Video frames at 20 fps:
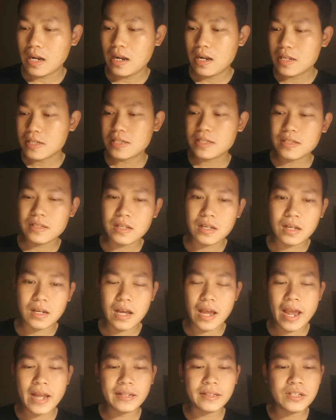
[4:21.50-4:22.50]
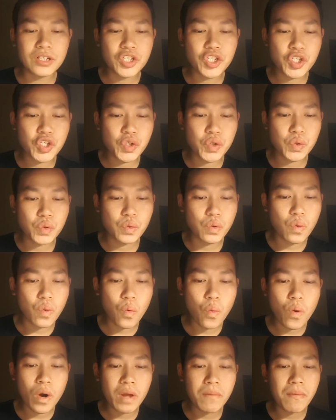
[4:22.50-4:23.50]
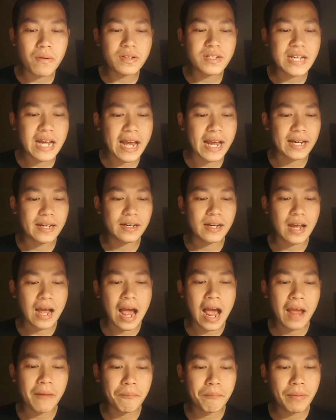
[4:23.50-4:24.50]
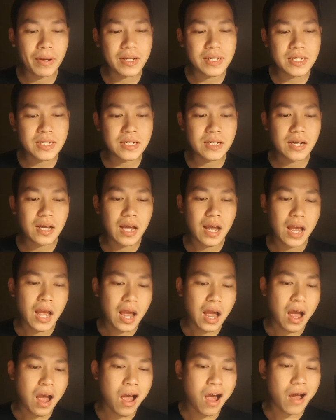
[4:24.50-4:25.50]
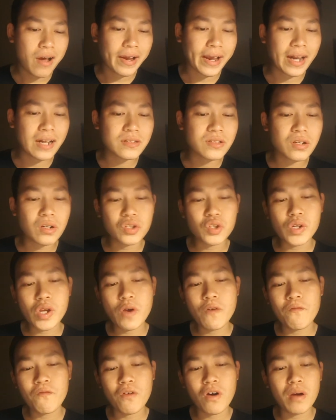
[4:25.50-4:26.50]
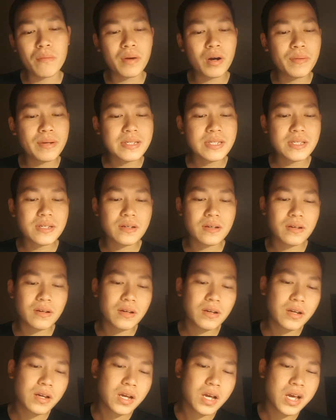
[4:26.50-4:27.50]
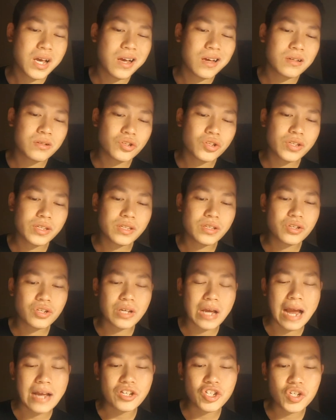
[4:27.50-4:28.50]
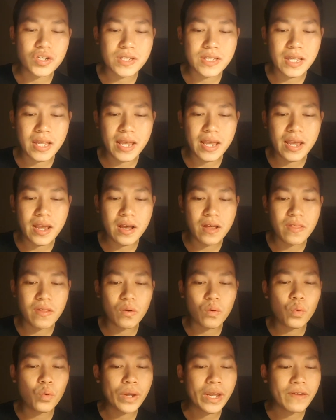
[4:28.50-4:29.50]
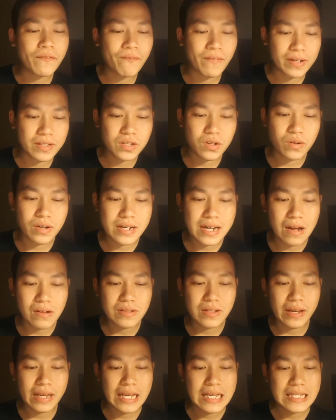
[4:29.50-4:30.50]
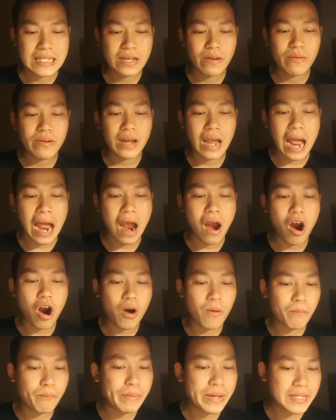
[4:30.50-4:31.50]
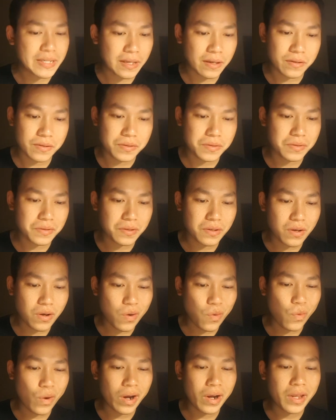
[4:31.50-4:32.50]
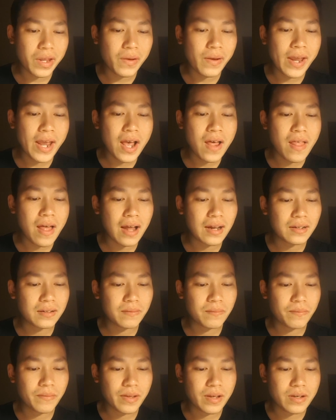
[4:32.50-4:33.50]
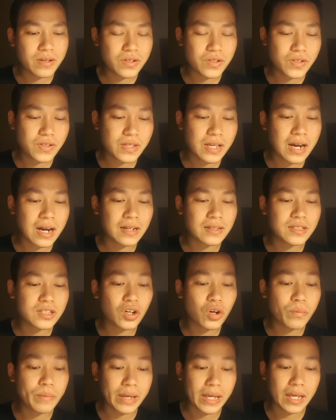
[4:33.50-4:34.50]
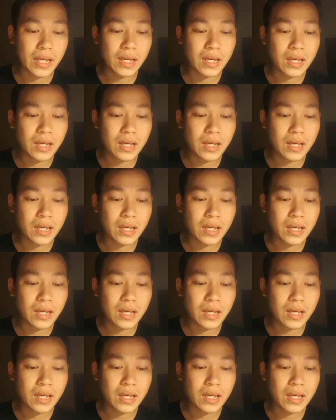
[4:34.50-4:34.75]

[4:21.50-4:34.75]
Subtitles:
Lesson 82, worry about dad. Hi Peter, can I talk to you for a moment? I just hear the cookie factory data is going out of business. Why don't you hear that? Sarah told me.